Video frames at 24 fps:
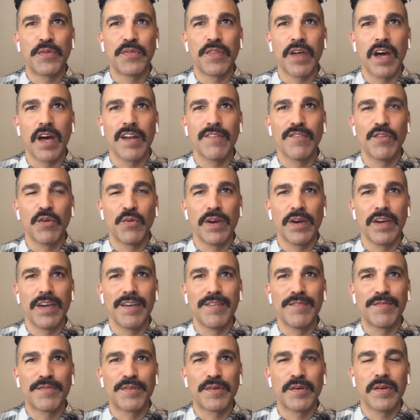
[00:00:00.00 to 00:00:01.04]
thought of a
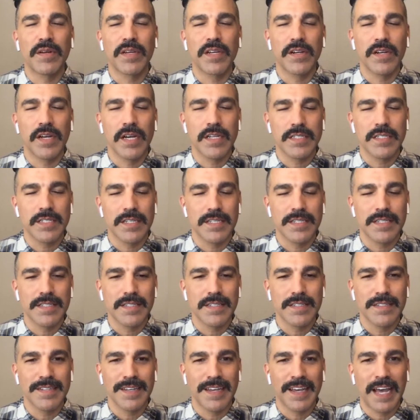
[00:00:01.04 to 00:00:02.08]
way for Curiosity to
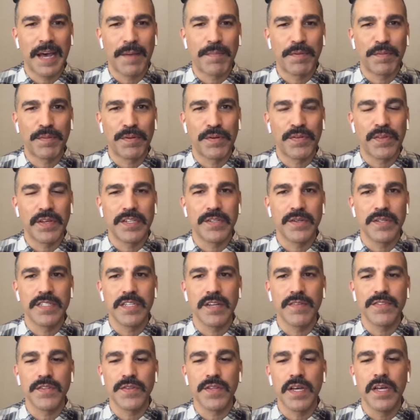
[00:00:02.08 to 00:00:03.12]
sing happy birthday to
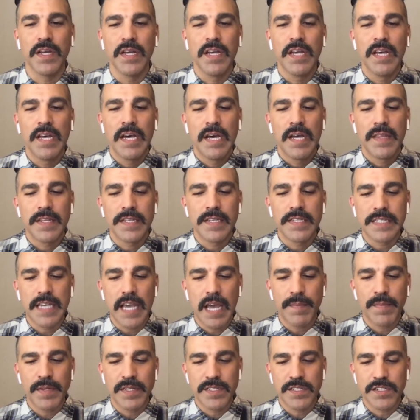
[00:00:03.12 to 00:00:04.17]
itself. So the
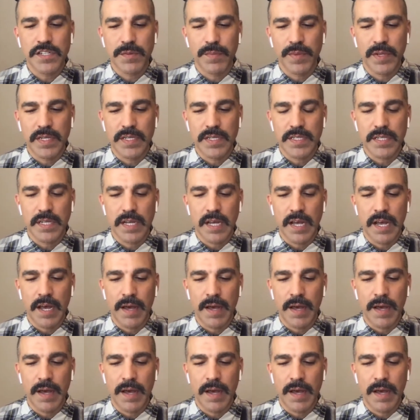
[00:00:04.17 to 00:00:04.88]
SAM instrument,